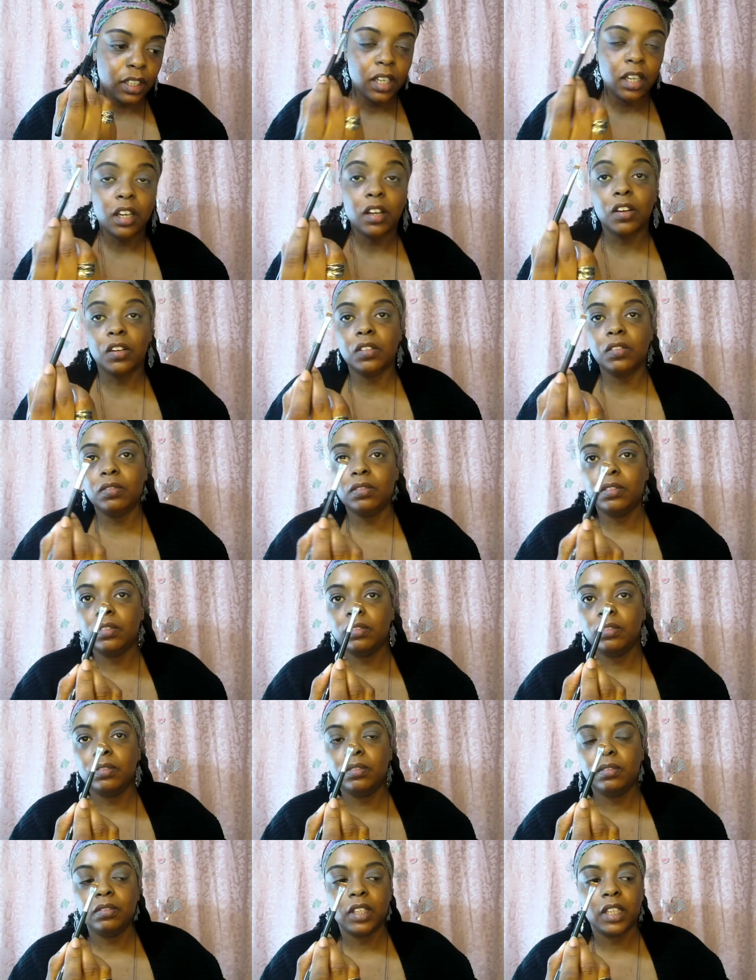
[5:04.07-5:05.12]
Oh,
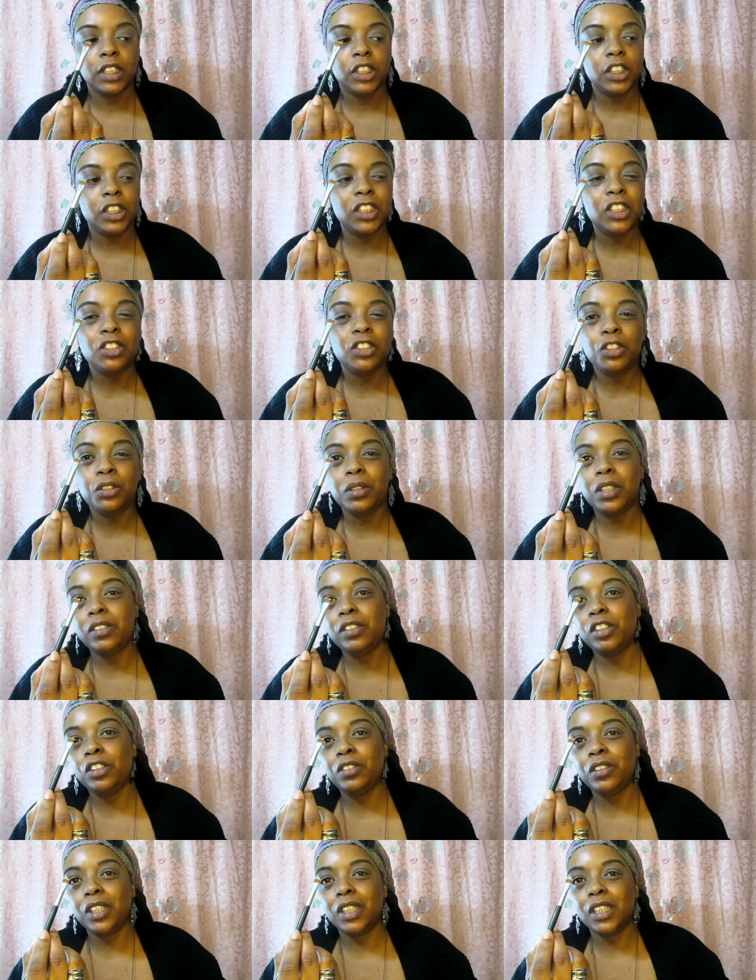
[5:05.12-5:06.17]
I should have told you what I was
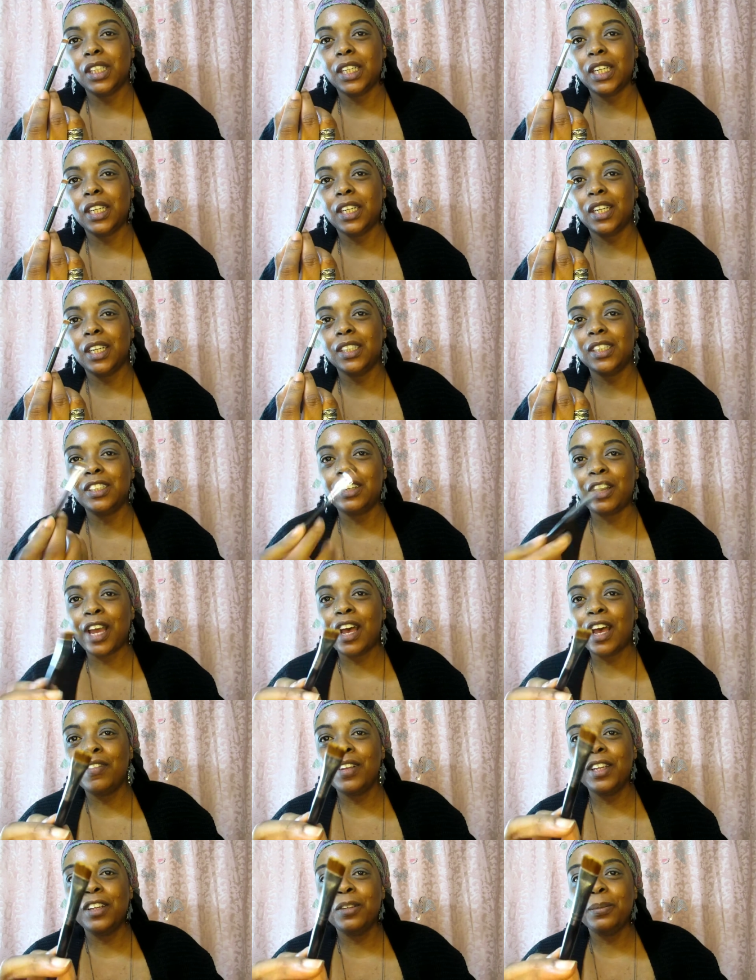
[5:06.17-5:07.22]
doing again, huh? So I have
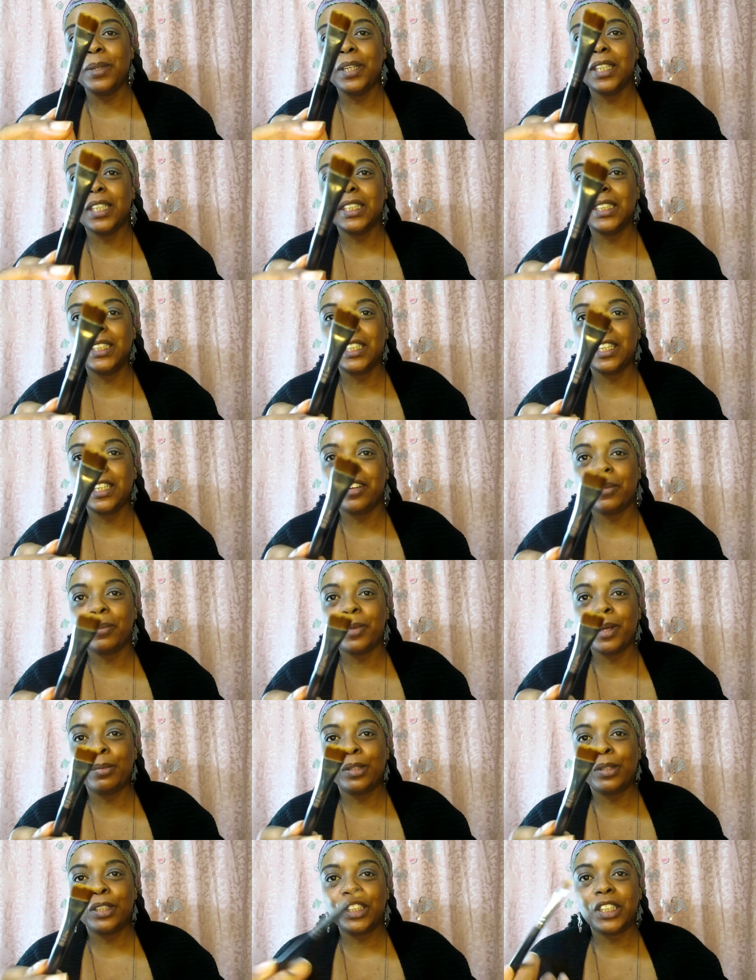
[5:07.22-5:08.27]
a little bit of concealer on
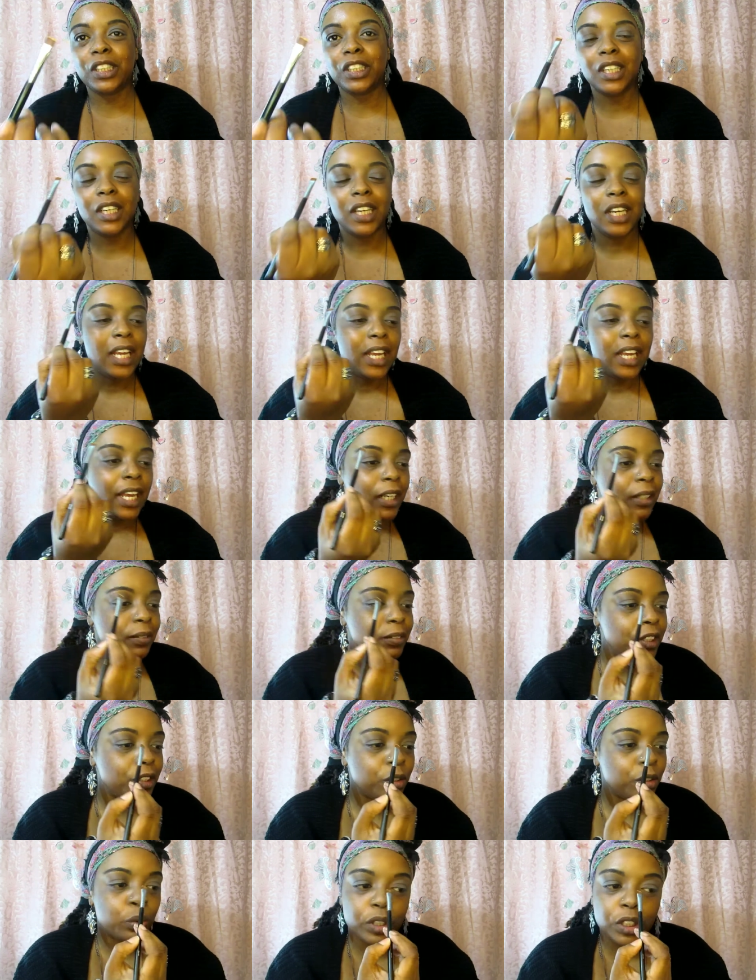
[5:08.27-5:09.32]
my brush here. And I'm
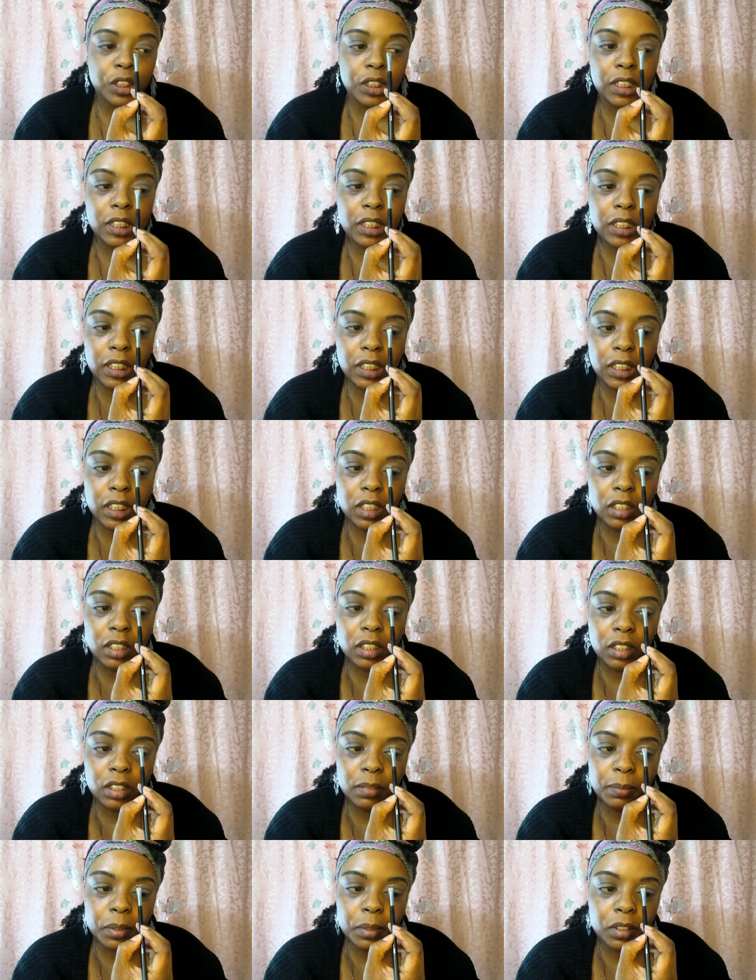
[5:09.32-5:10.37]
just going to clean
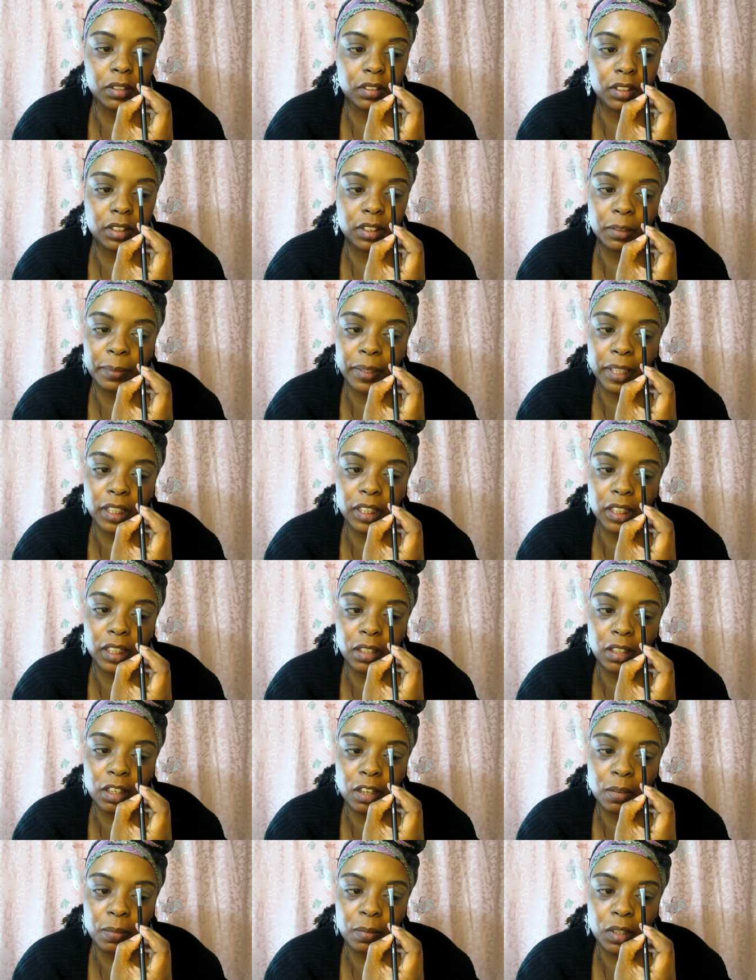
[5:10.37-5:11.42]
up to make
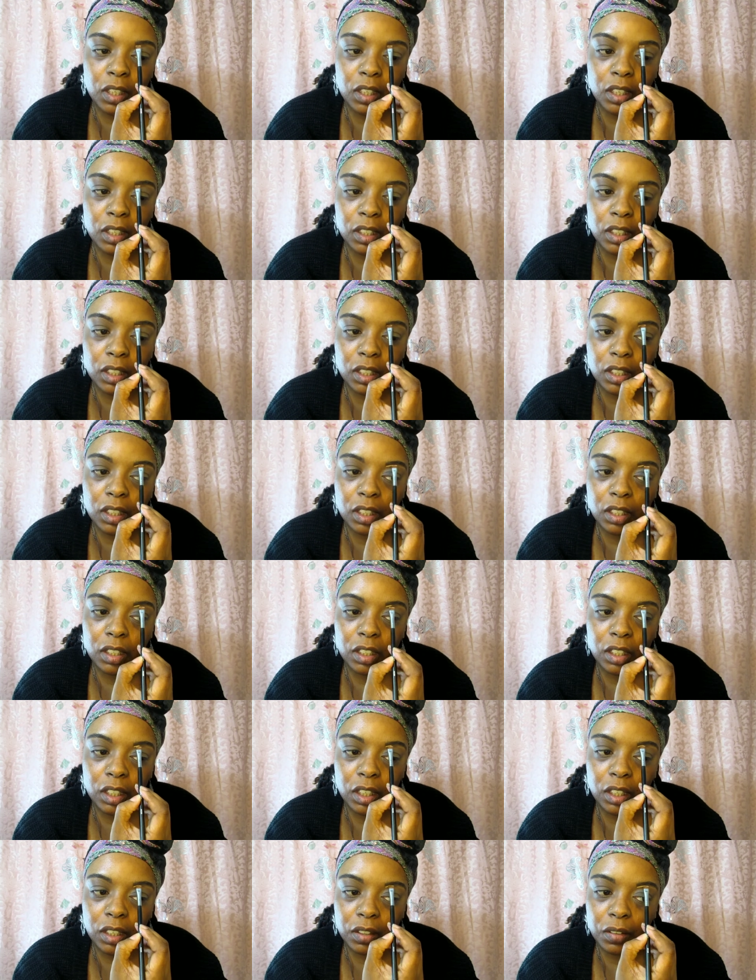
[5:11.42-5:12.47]
them look,
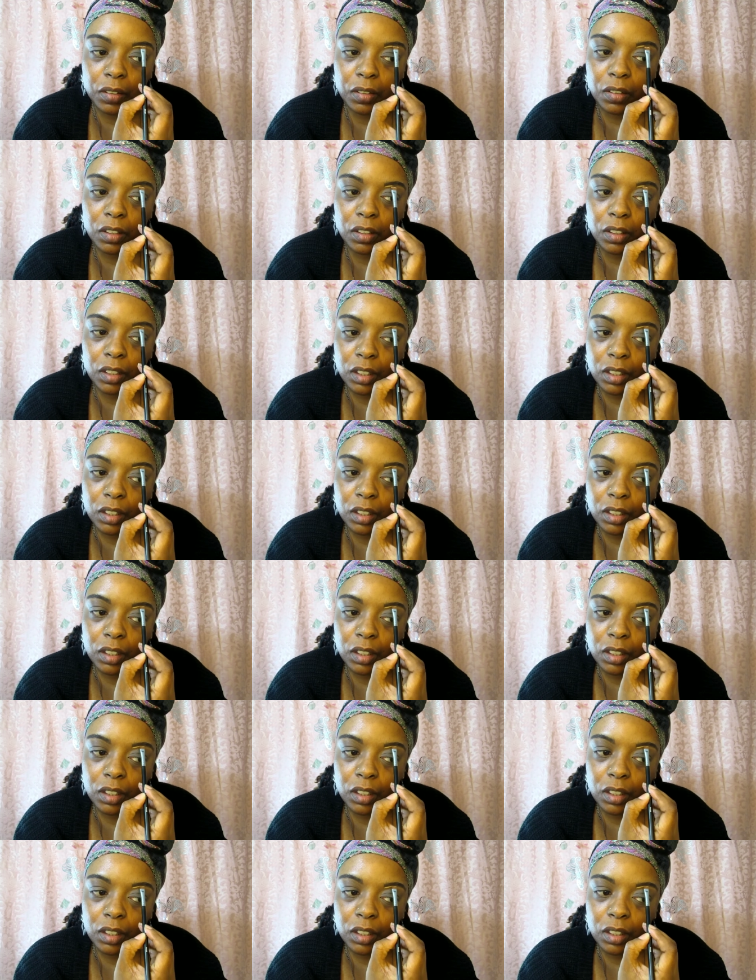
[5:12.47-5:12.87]
you know,